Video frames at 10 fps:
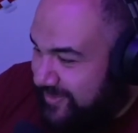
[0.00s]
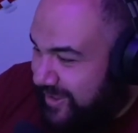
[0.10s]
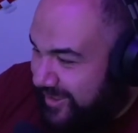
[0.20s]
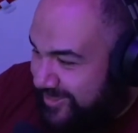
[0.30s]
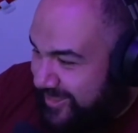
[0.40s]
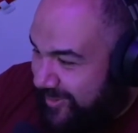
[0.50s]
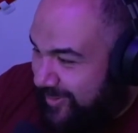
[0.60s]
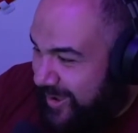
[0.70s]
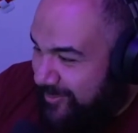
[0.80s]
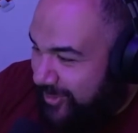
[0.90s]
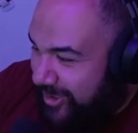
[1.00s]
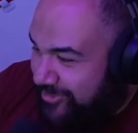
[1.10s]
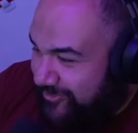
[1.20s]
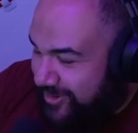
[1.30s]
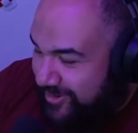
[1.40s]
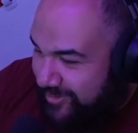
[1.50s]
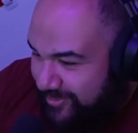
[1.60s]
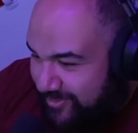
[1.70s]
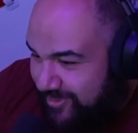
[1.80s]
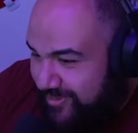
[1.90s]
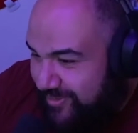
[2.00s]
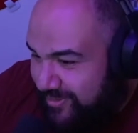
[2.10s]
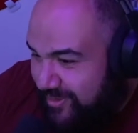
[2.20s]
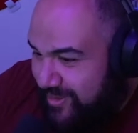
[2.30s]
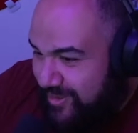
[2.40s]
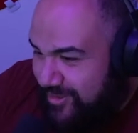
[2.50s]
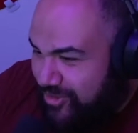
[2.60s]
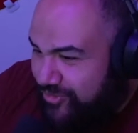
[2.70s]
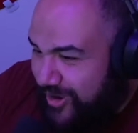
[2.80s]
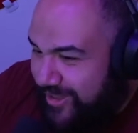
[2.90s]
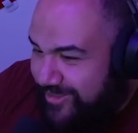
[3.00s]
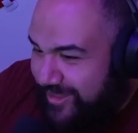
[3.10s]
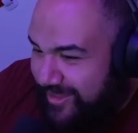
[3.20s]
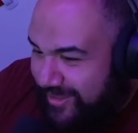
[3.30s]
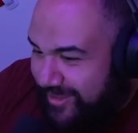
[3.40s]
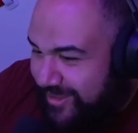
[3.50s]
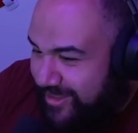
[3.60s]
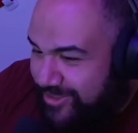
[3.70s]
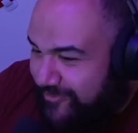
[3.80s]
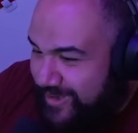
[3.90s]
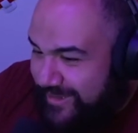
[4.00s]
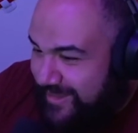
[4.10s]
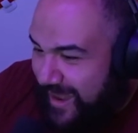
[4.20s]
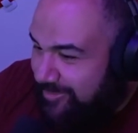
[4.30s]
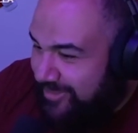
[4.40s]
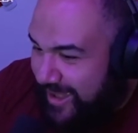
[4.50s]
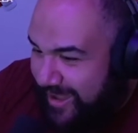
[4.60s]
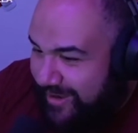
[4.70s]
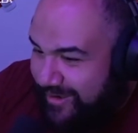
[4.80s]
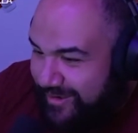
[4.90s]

Except by Mothra. You crazy? He's already tapped that.